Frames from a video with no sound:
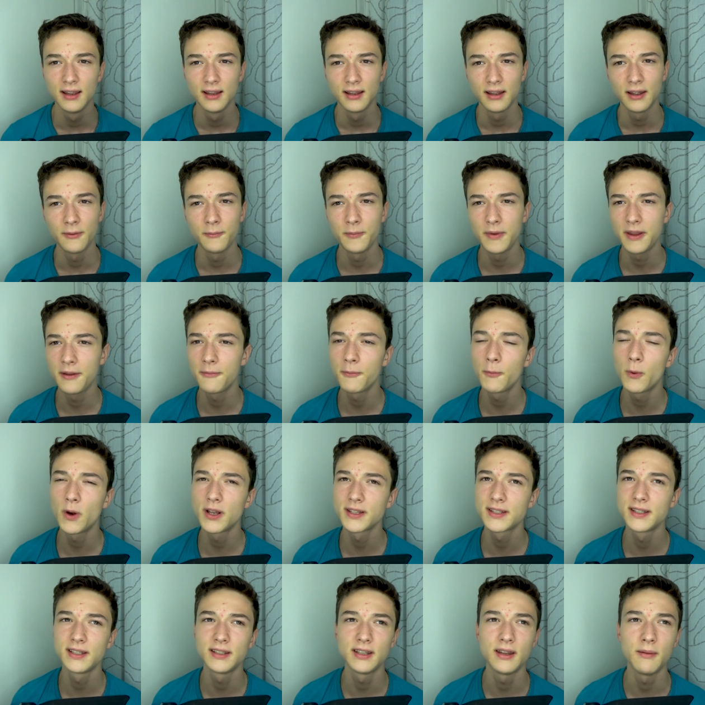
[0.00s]
um, it
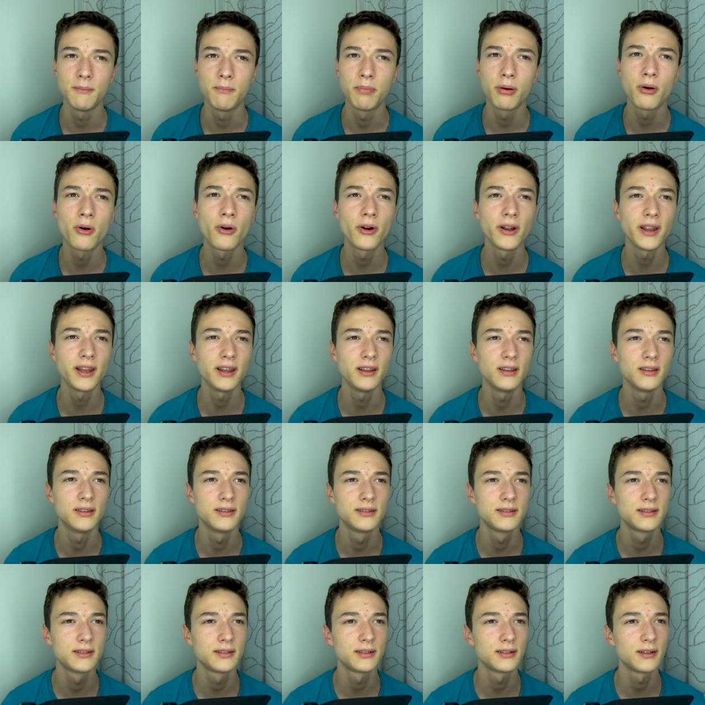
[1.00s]
was in the
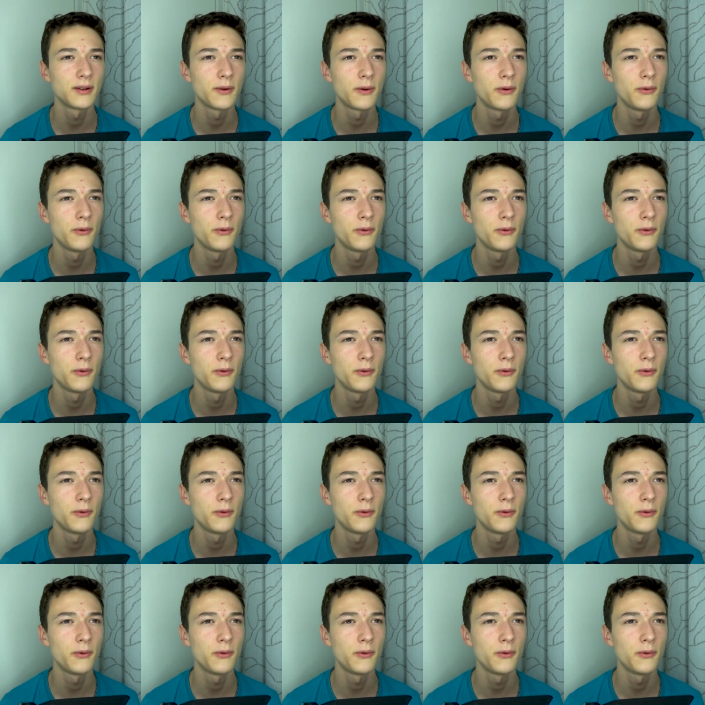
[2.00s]
point,